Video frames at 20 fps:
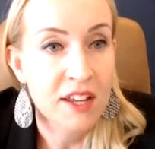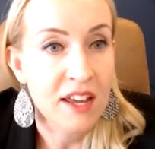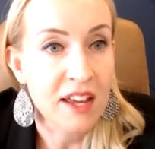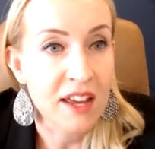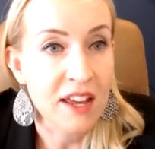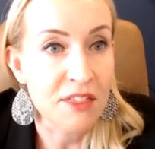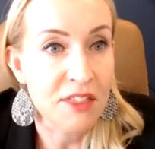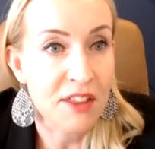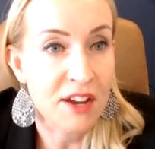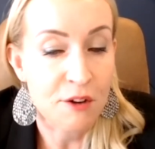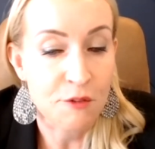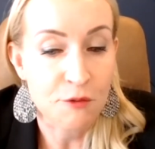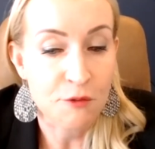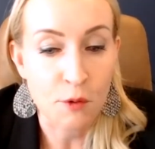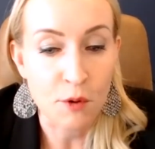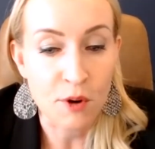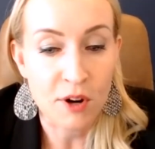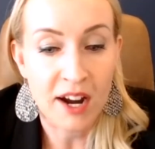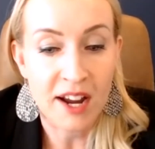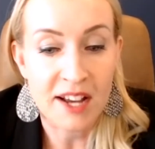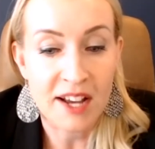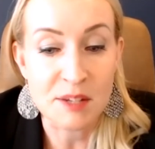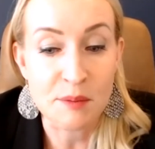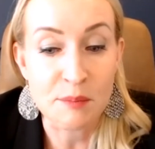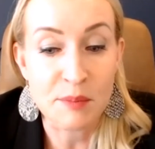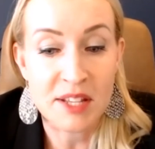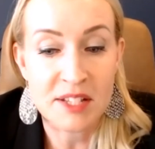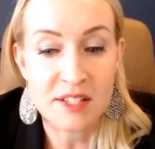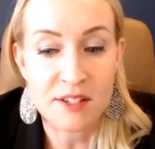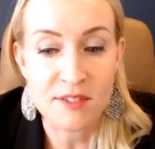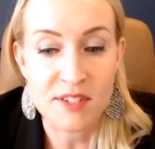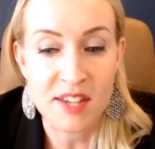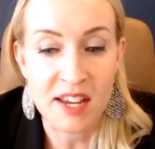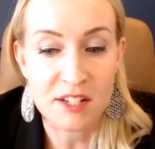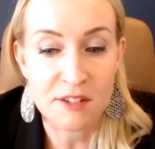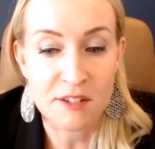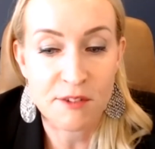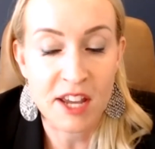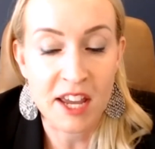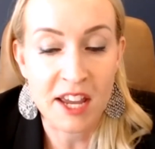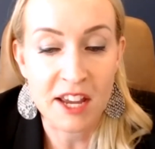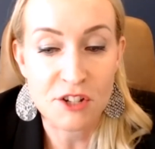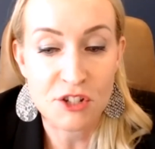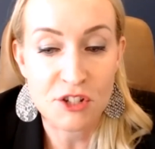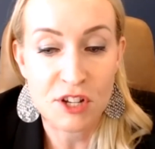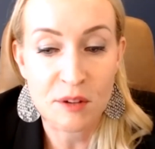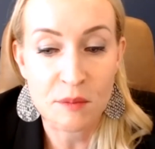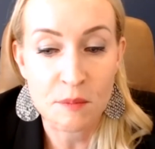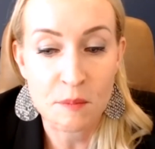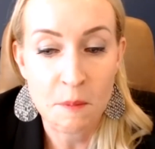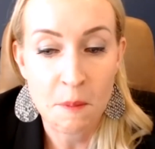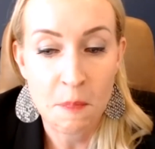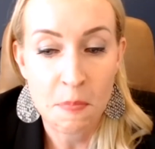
and therefore as a means of sanctification.